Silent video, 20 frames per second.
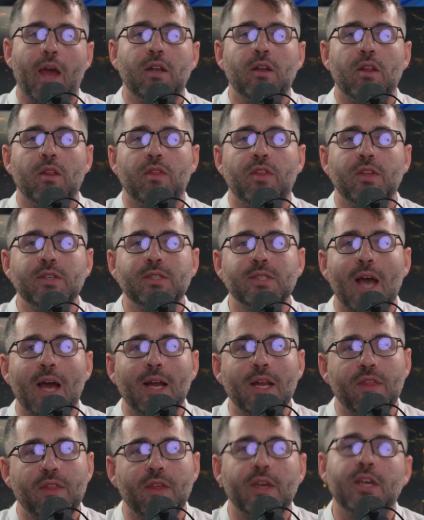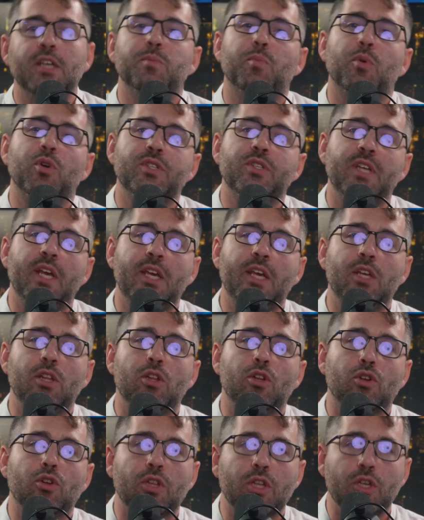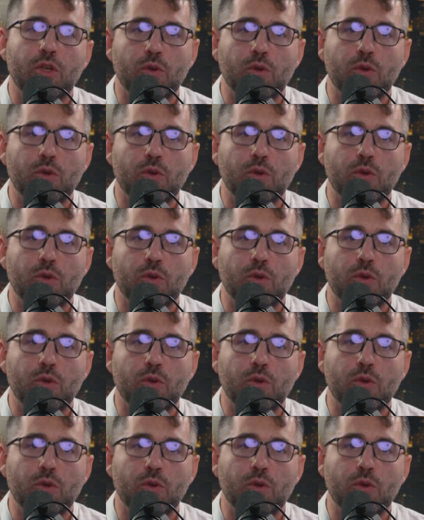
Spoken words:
And this kind of thing is particularly